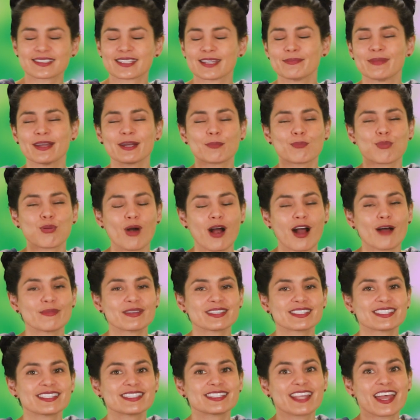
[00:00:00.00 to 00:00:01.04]
that make
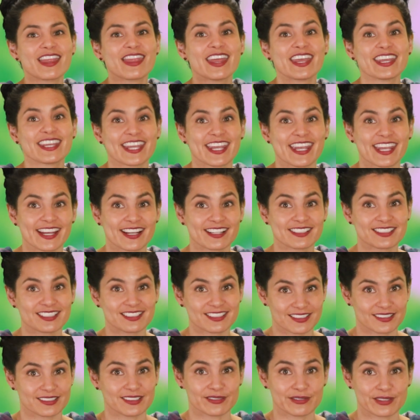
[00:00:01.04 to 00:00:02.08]
promises they can't
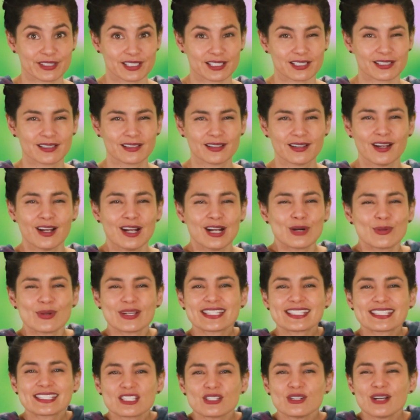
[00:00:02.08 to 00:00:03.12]
deliver. We
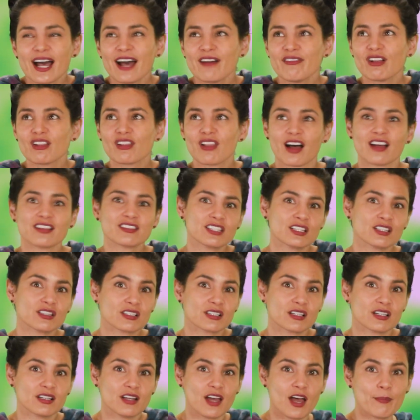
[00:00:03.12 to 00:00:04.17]
still have a lot to
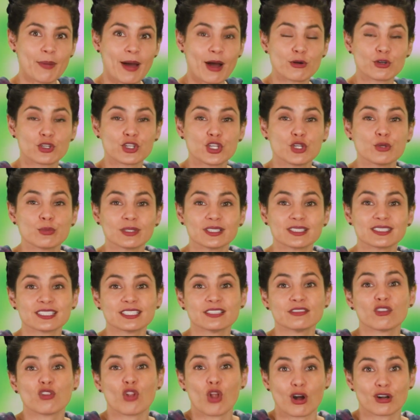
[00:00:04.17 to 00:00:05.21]
learn about
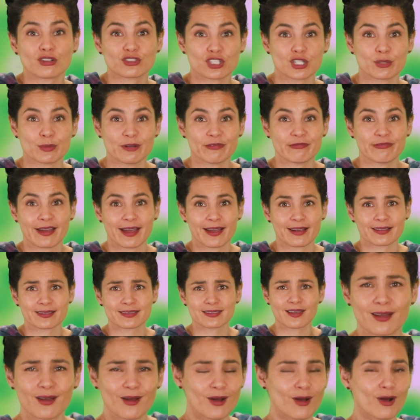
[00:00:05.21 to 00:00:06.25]
cumulative long-term effects.
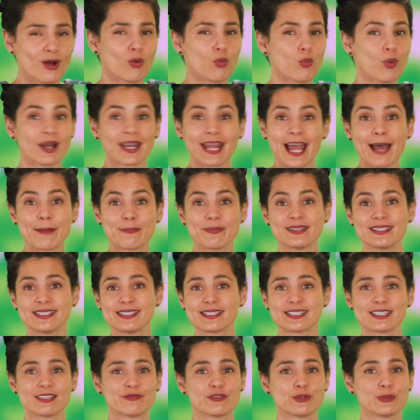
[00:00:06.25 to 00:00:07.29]
What happens
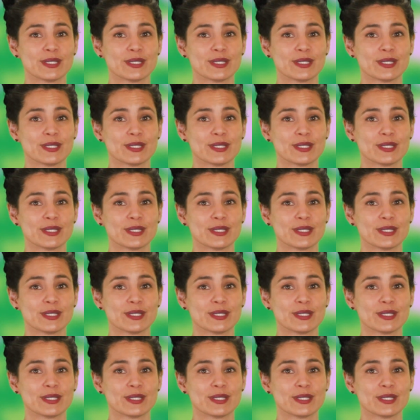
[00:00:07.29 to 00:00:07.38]
if